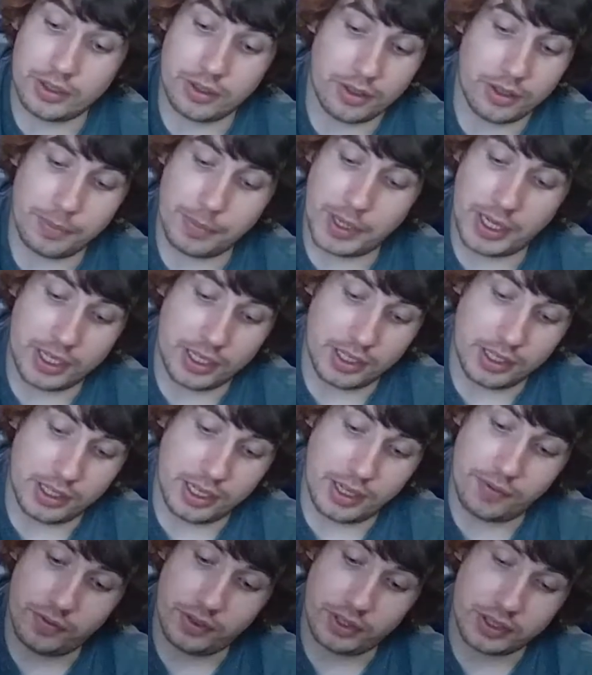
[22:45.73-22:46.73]
or my
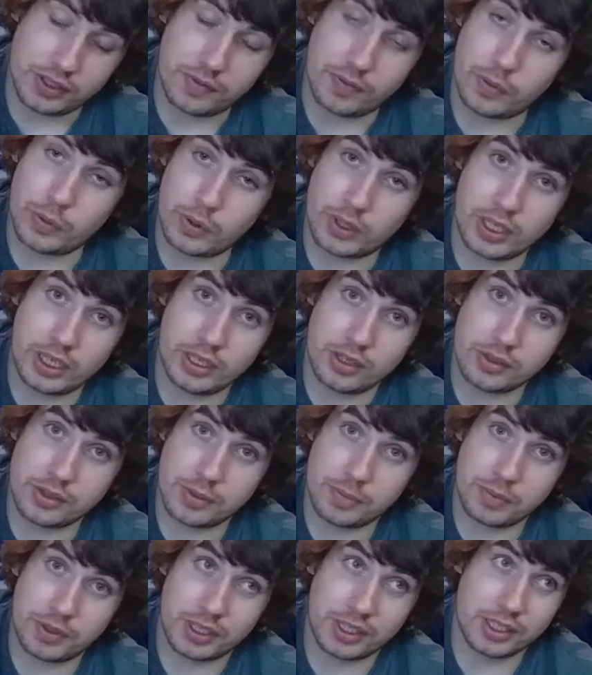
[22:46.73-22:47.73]
Netflix to 4K or
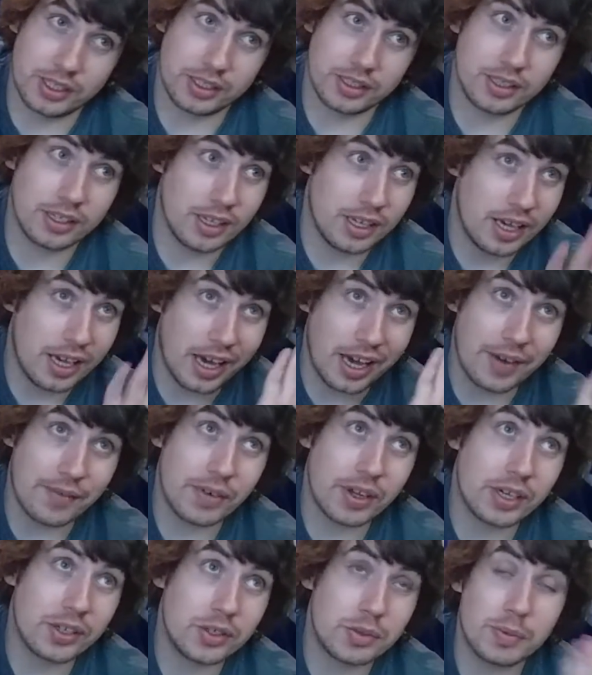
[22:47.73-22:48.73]
something, because I have
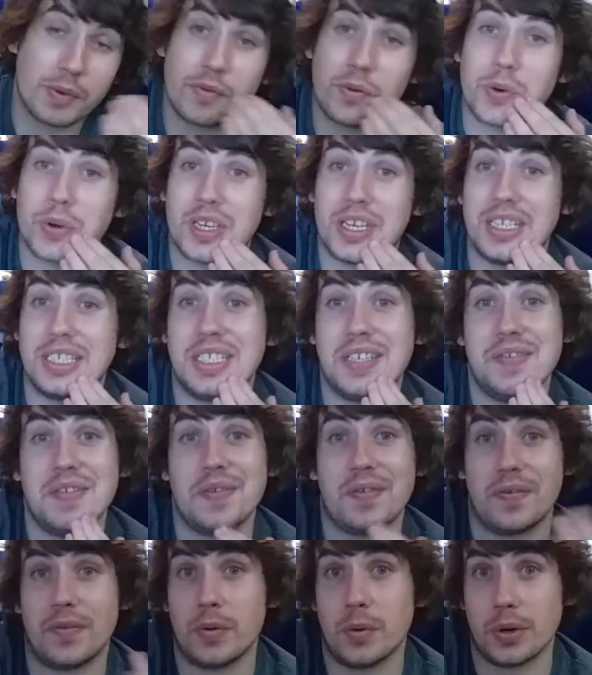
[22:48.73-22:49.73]
not used my 4K
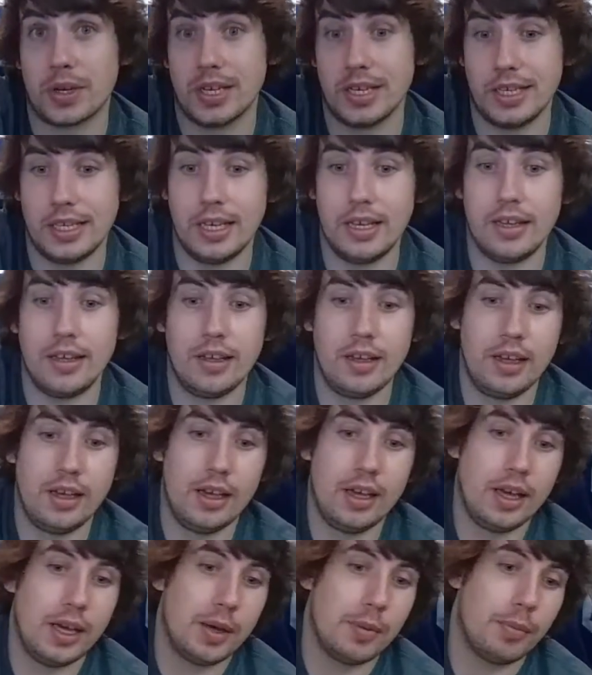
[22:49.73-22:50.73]
TV for 4K yet.
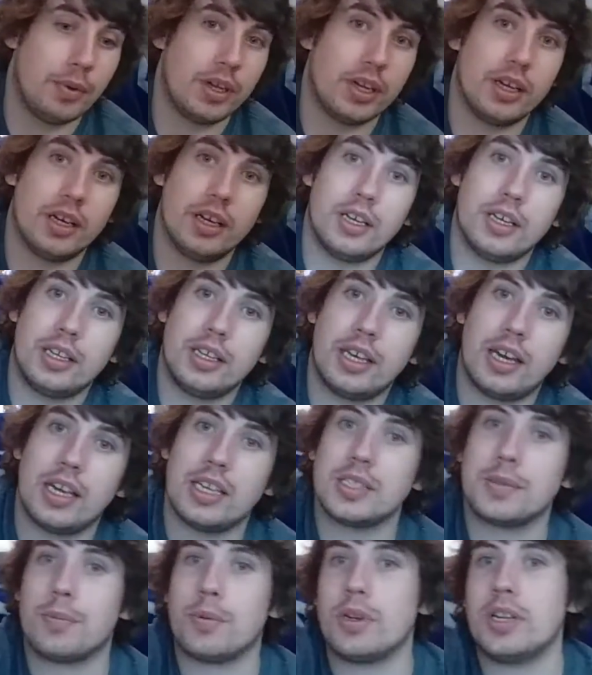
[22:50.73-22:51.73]
But yeah, it
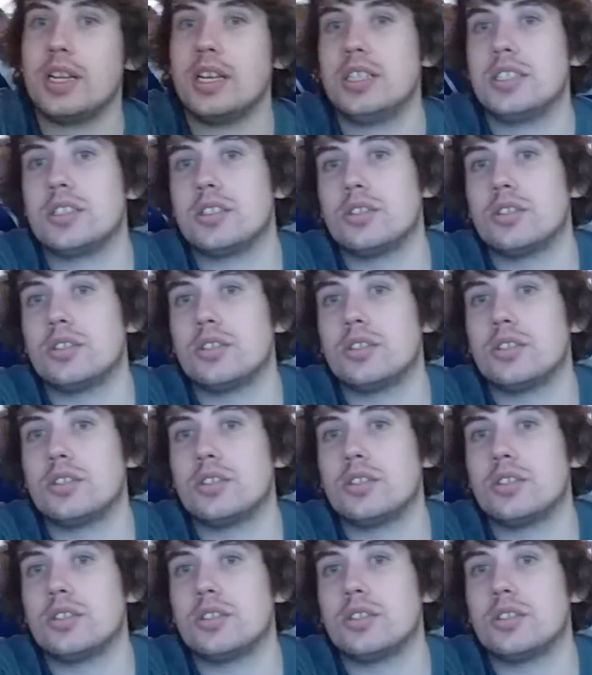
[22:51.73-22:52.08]
has a pretty nice